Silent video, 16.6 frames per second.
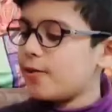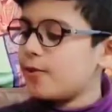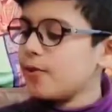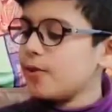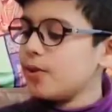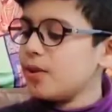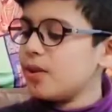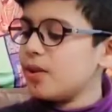Hey
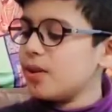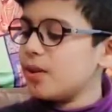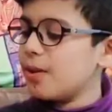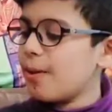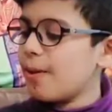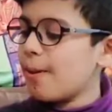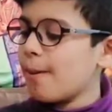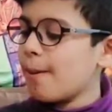Google,
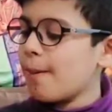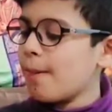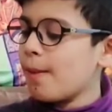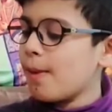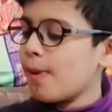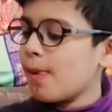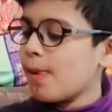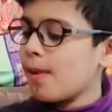
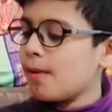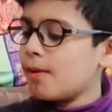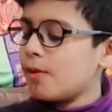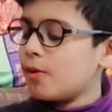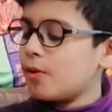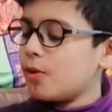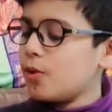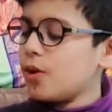
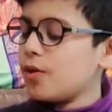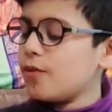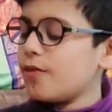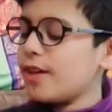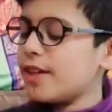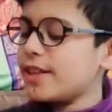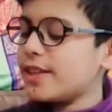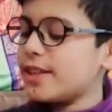who
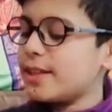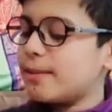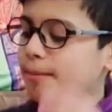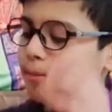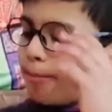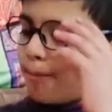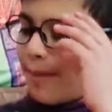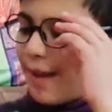invented
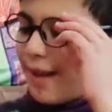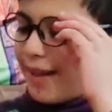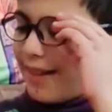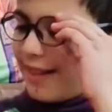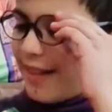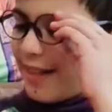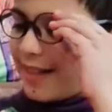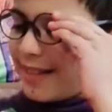my
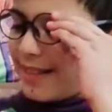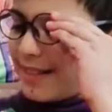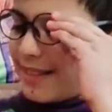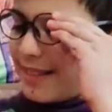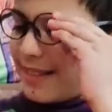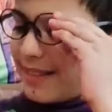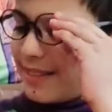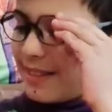
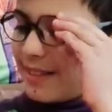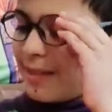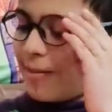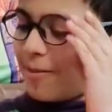glasses?